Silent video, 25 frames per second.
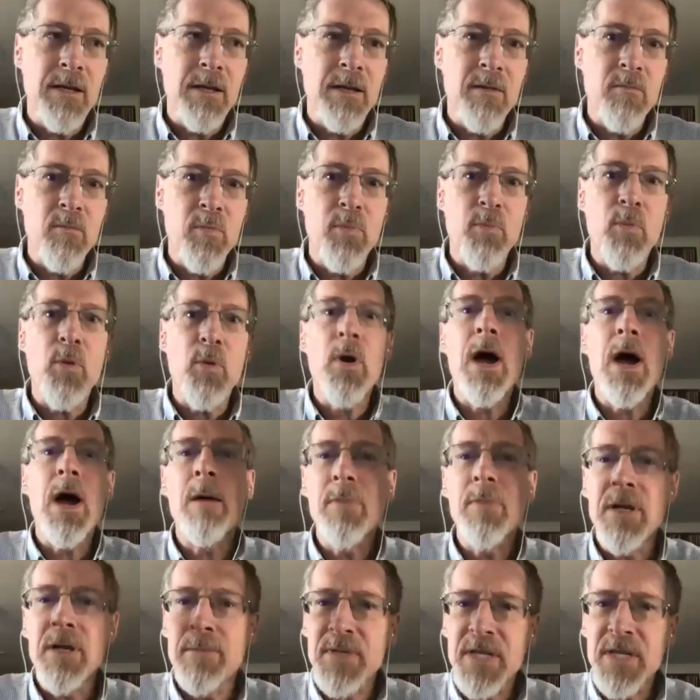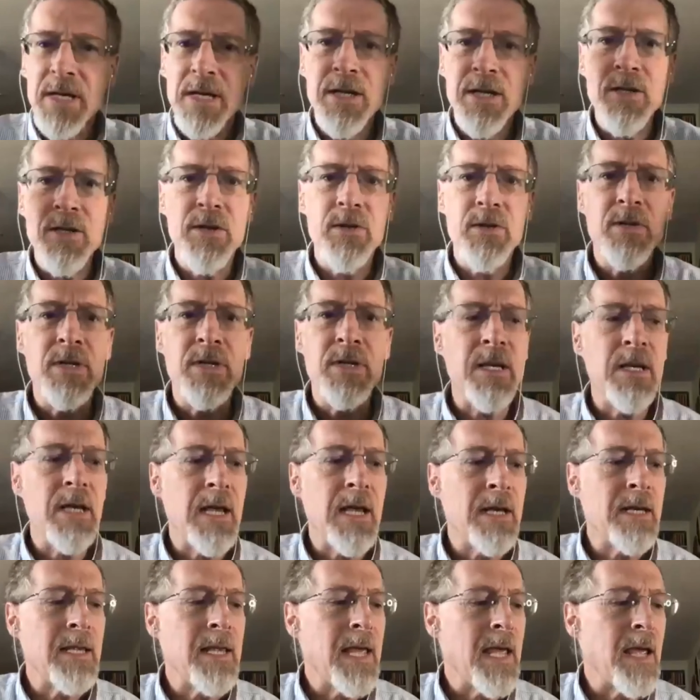problems and issues
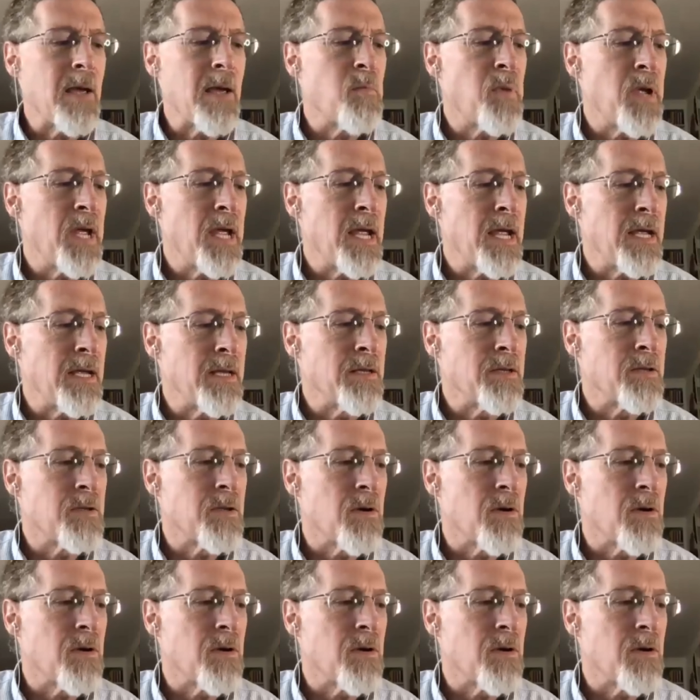and campaigns